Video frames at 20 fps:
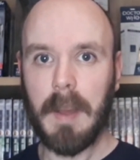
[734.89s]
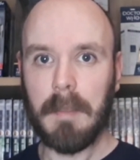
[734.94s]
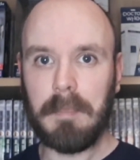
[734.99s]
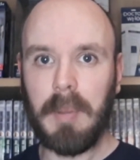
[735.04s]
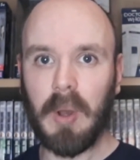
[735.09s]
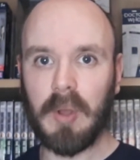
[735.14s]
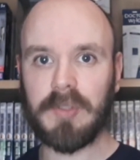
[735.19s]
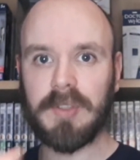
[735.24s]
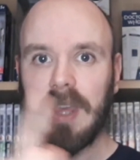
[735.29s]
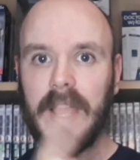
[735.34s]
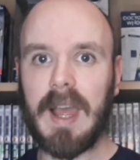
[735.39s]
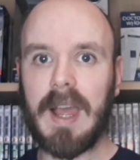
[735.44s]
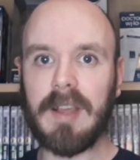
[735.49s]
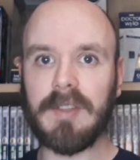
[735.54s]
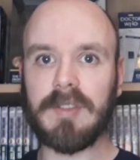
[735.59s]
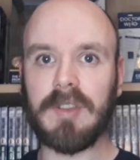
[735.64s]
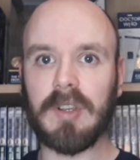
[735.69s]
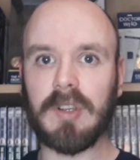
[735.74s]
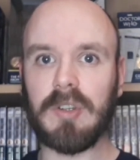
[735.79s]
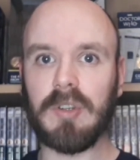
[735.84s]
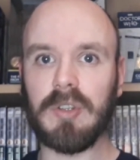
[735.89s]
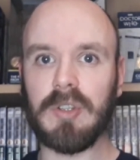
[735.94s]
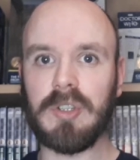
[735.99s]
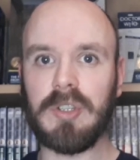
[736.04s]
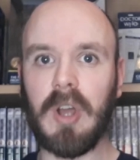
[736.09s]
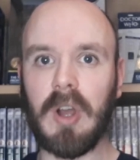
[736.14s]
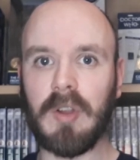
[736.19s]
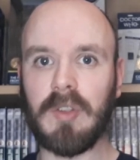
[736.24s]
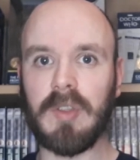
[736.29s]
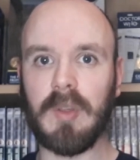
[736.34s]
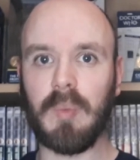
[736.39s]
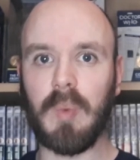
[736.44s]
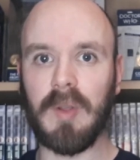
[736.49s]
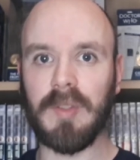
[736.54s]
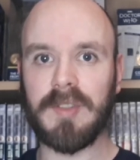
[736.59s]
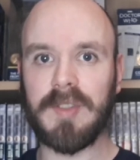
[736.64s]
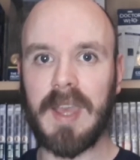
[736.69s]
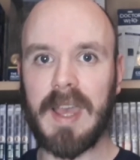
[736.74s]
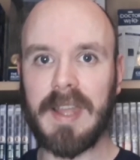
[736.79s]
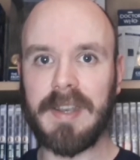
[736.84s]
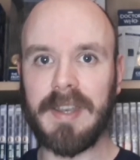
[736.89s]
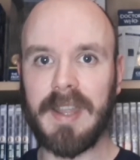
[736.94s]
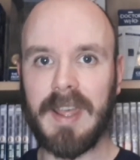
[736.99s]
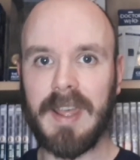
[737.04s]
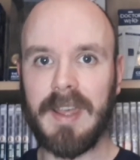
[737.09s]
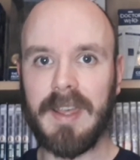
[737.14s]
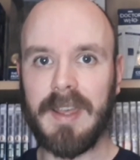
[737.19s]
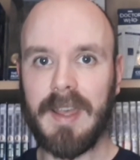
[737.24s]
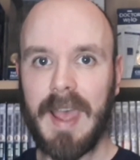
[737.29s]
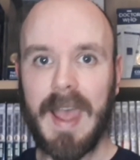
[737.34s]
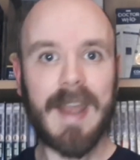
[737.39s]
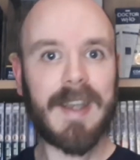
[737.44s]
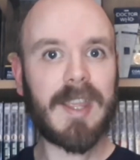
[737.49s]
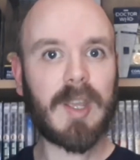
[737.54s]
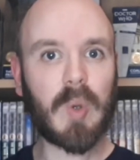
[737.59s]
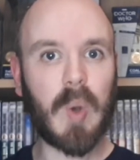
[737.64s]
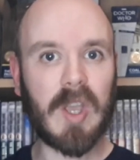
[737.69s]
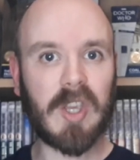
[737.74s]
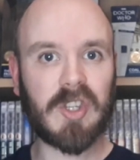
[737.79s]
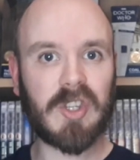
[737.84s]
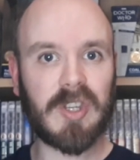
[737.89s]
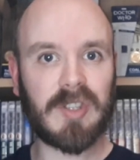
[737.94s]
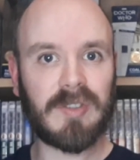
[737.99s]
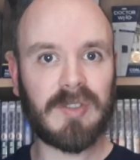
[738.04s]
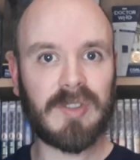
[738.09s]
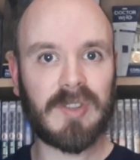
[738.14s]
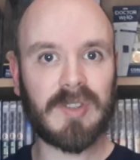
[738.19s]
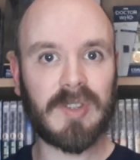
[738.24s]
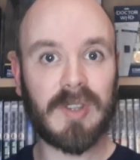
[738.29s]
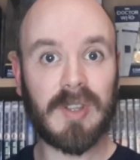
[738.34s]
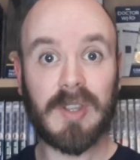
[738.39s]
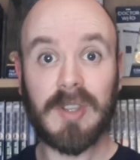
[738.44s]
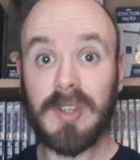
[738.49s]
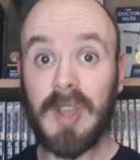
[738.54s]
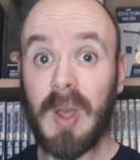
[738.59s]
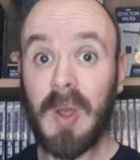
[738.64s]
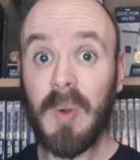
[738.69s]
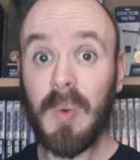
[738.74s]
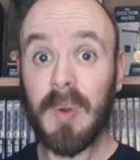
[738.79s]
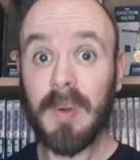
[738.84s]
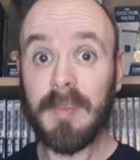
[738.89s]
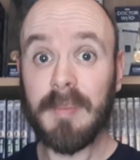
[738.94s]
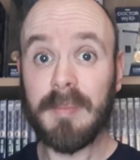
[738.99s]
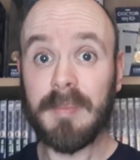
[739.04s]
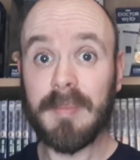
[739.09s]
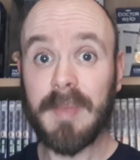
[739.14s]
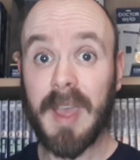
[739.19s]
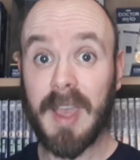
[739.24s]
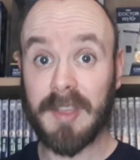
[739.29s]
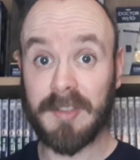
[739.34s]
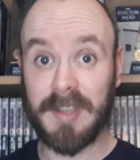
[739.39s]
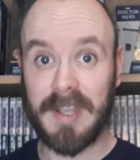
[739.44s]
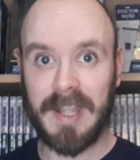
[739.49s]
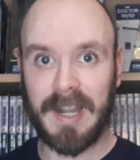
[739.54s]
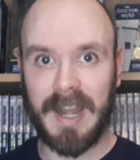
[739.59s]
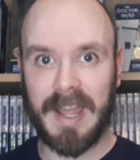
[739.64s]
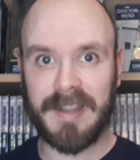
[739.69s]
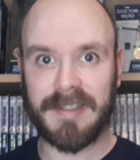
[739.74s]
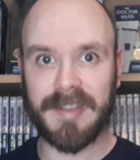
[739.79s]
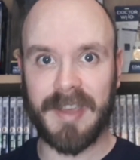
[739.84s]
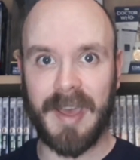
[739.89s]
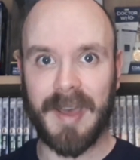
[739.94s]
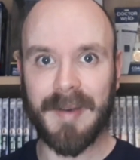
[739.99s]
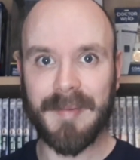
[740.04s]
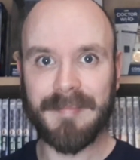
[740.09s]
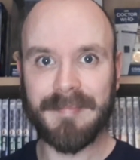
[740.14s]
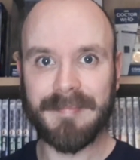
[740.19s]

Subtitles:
But as the good doctor once said, any questions? No? See you later.